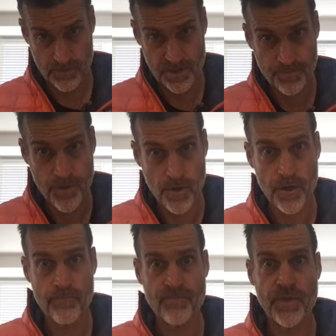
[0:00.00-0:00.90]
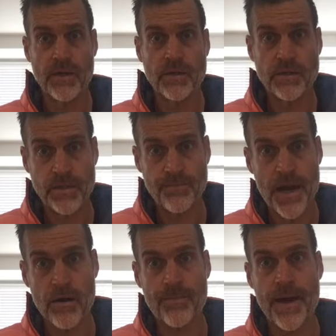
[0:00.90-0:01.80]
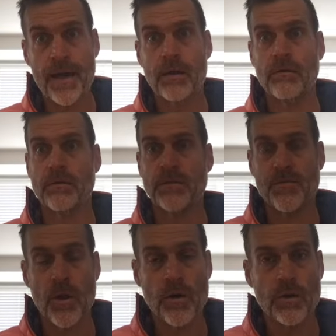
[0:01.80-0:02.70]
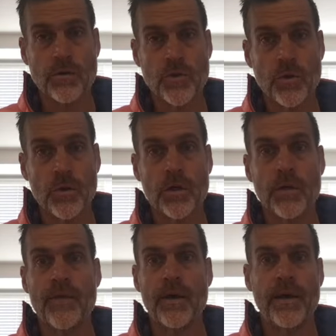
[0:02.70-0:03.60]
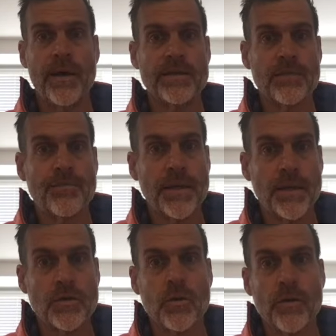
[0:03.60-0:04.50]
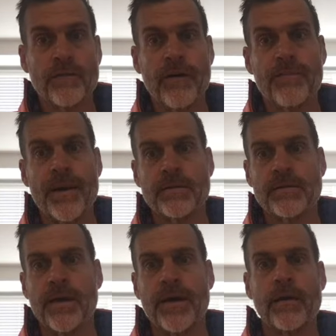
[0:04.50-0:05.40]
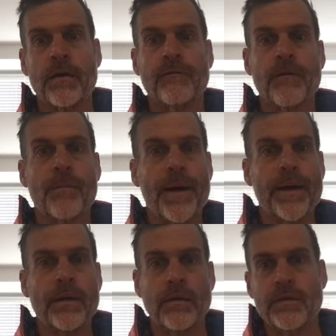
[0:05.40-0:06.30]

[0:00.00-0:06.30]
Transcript: cheap motor, cheap battery pack, smaller controller, ends up being 25 pounds lighter for a bike.